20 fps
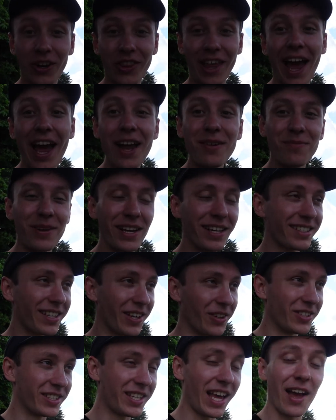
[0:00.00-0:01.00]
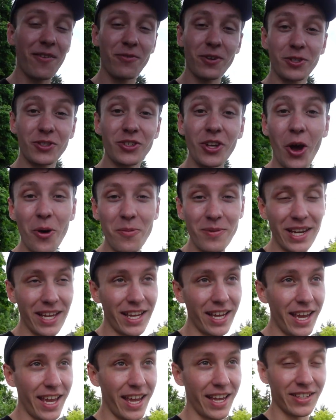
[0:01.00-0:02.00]
right, the headpiece that was there for so many
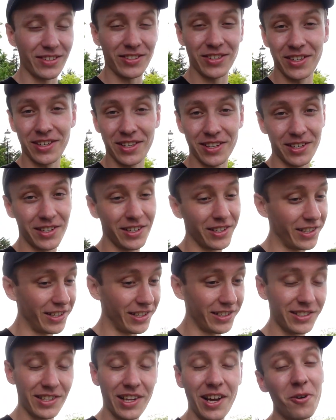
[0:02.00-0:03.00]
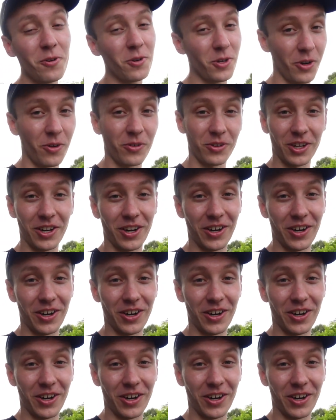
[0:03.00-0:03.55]
years has now gone,